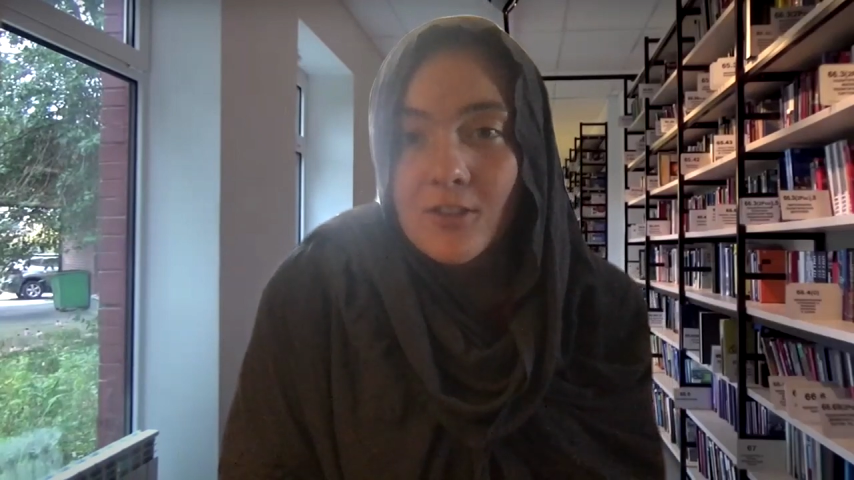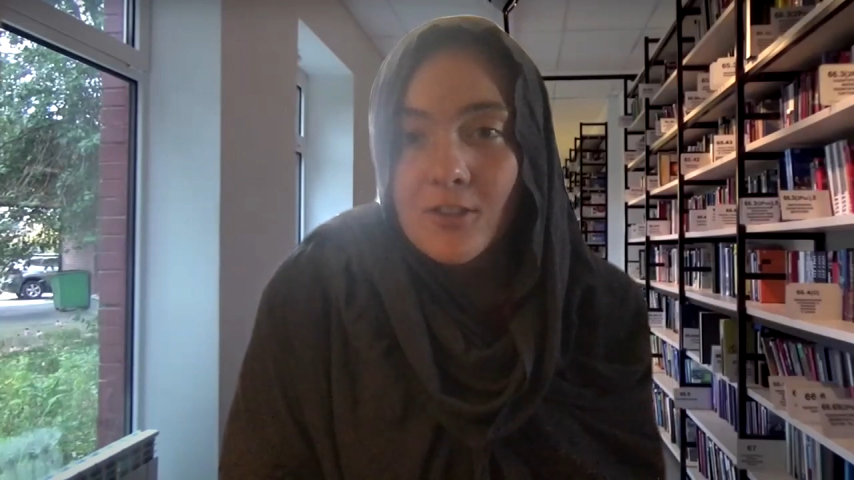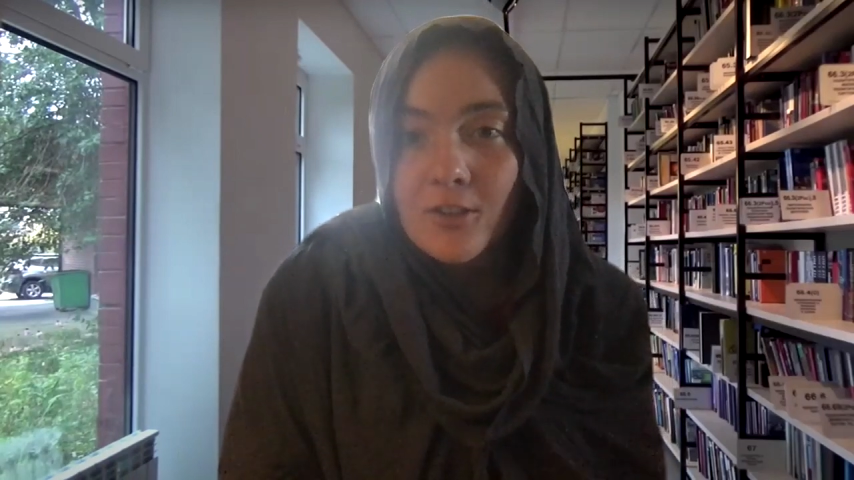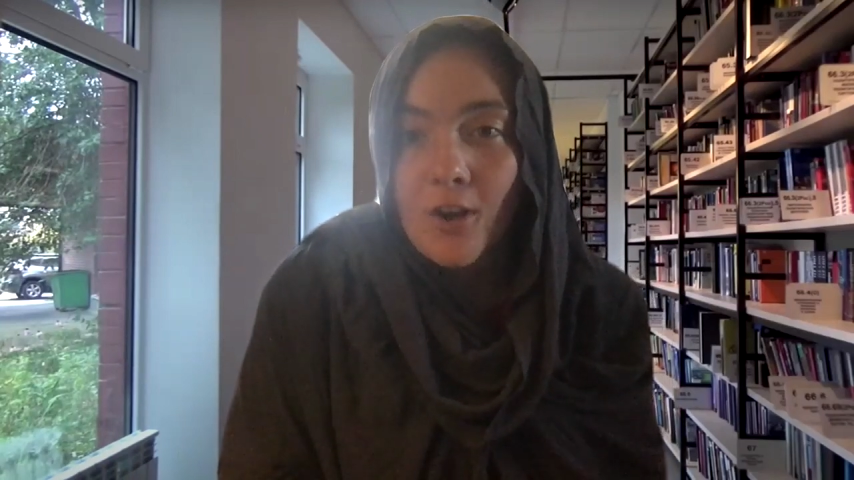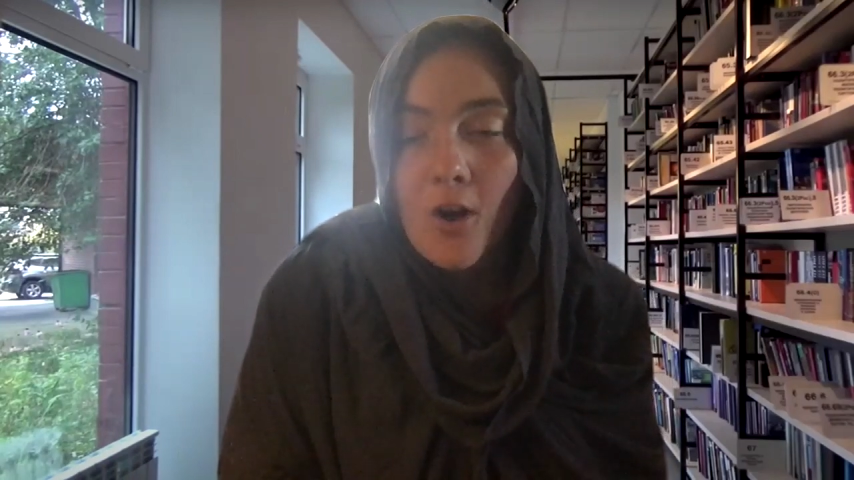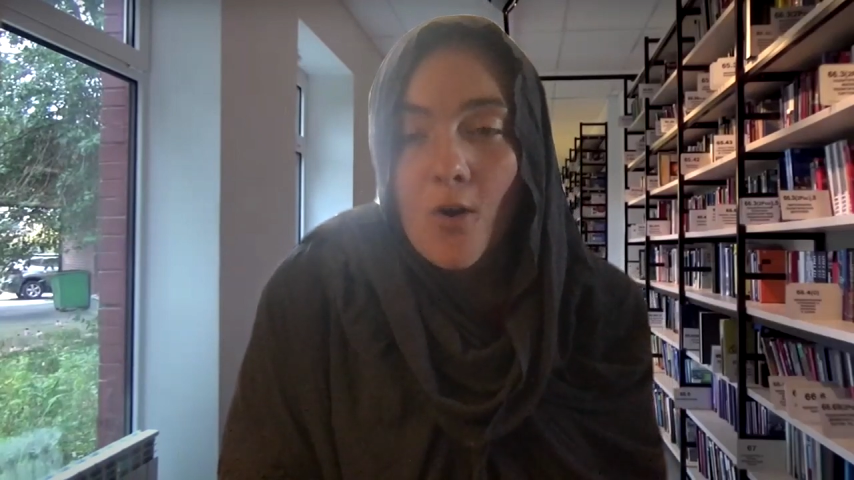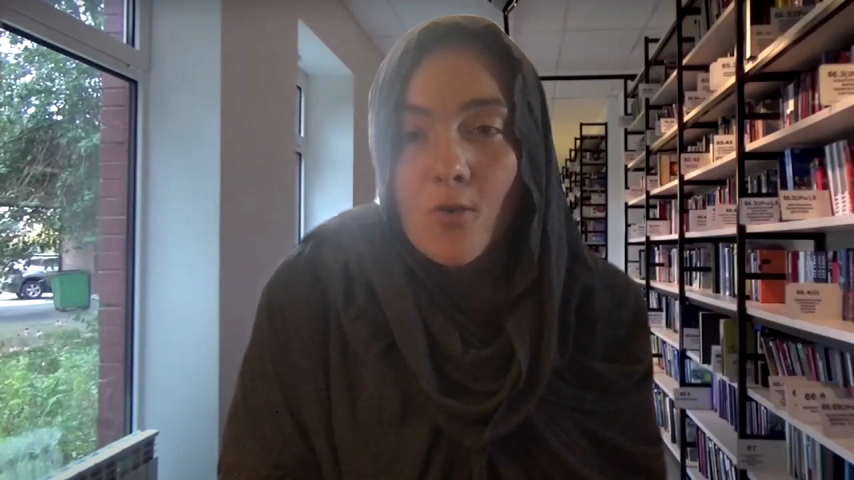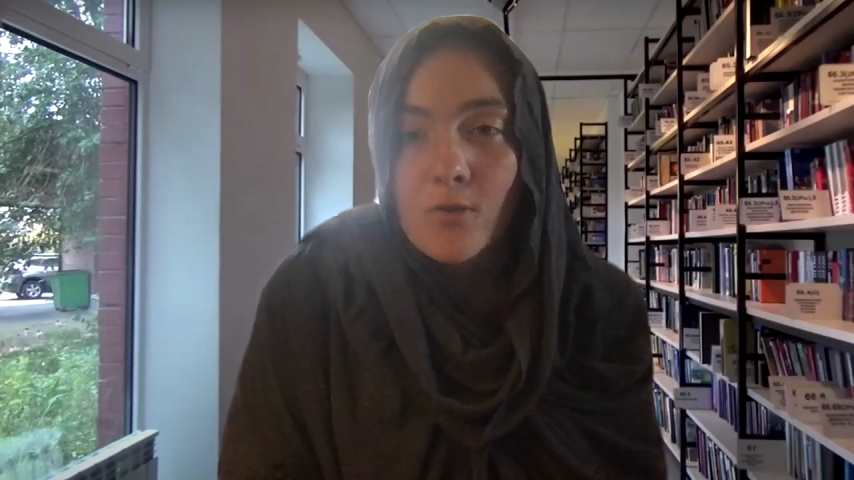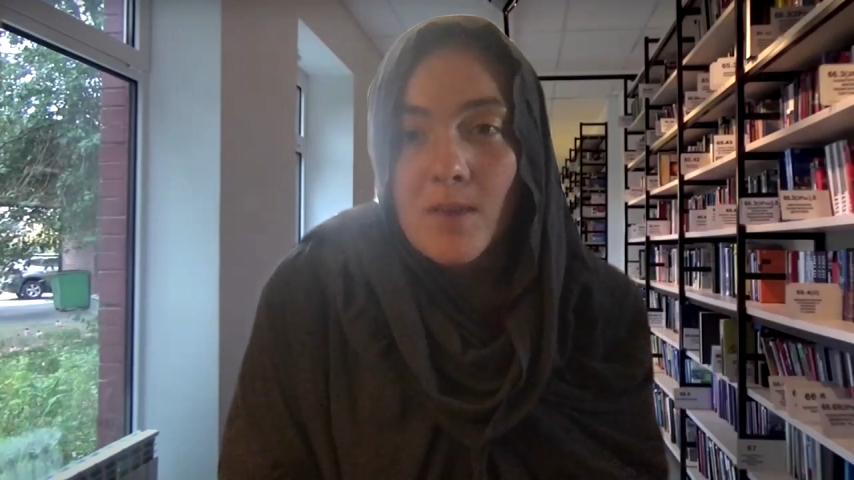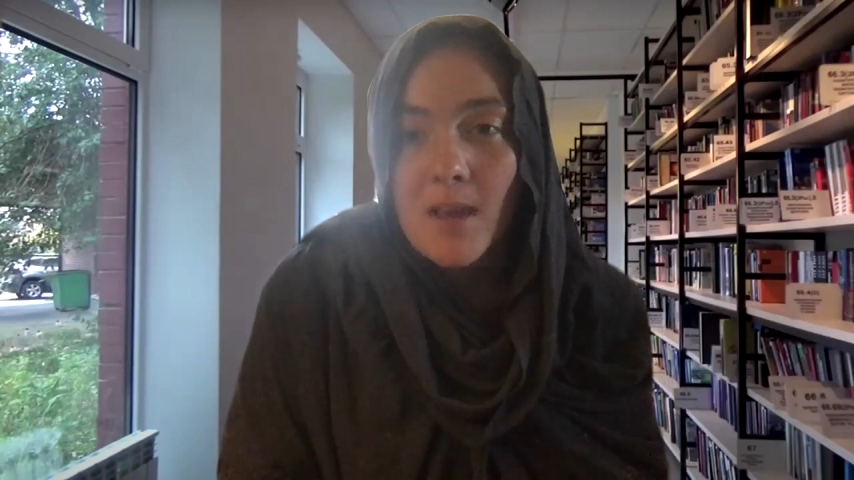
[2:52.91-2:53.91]
your
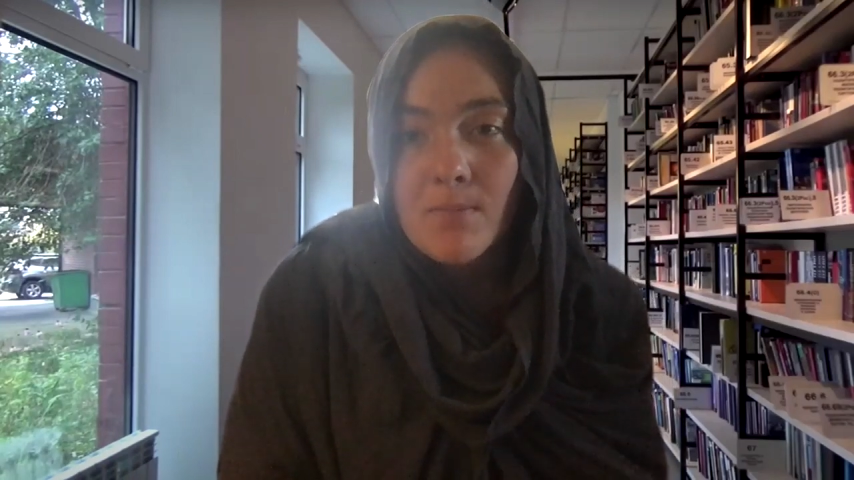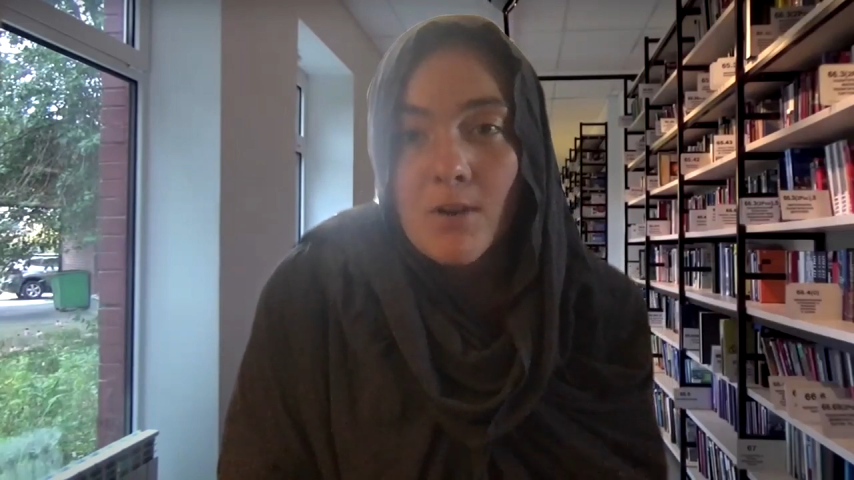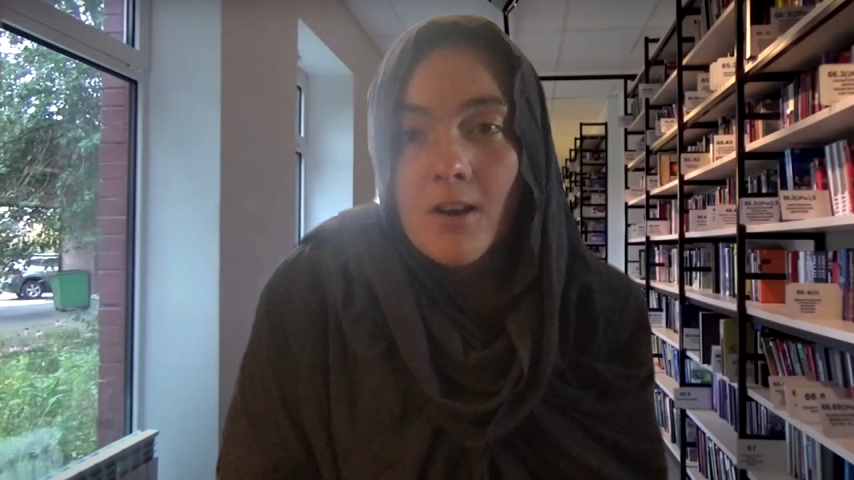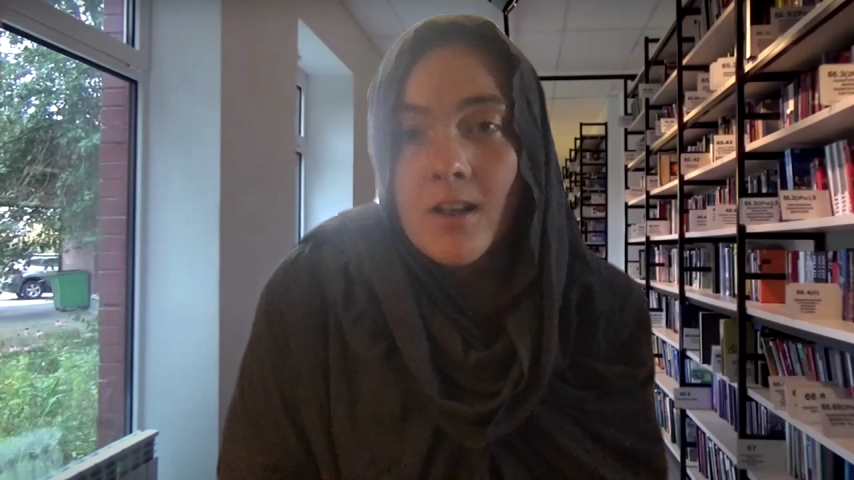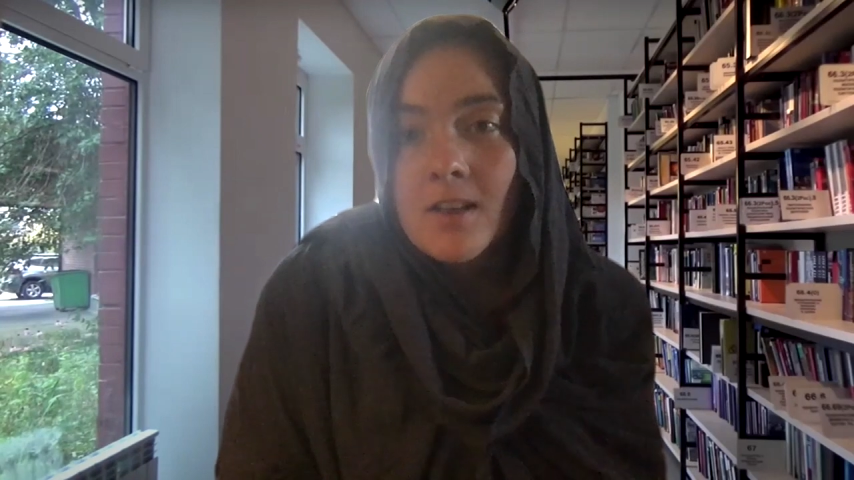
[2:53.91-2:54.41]
own paper.